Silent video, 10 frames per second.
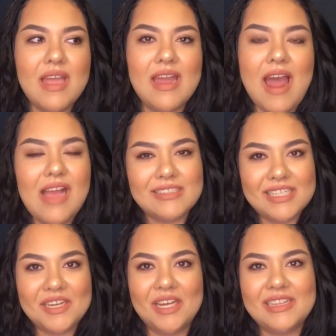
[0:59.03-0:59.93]
And I actually
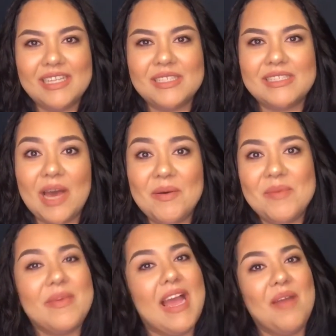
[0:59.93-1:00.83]
got that one
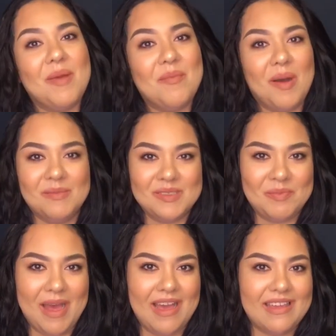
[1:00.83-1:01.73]
behind my mom's
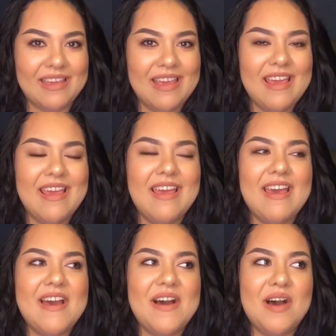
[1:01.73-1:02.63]
back.
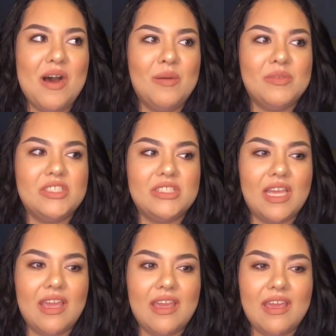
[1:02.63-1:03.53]

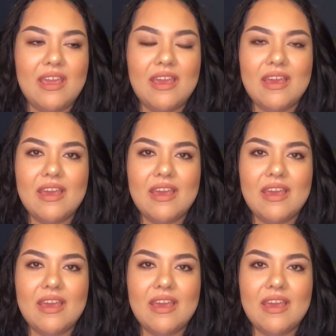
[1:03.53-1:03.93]
She